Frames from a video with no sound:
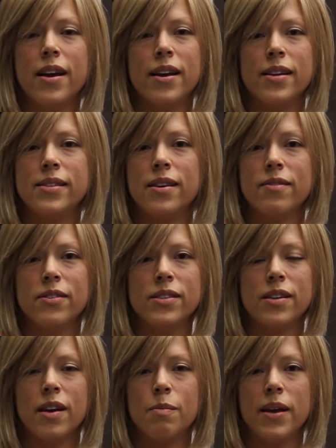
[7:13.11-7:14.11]
endeavors
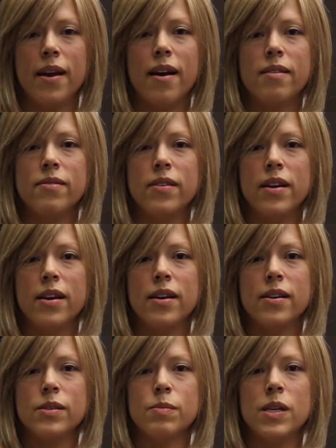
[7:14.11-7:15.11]
that I may have.
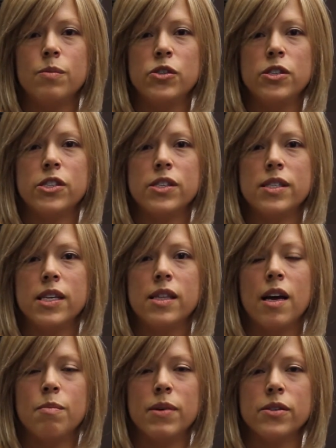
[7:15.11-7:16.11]
Sometimes you just need
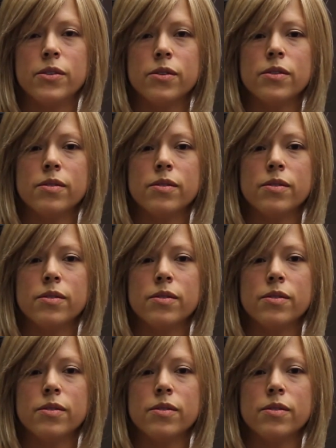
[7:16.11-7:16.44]
that mental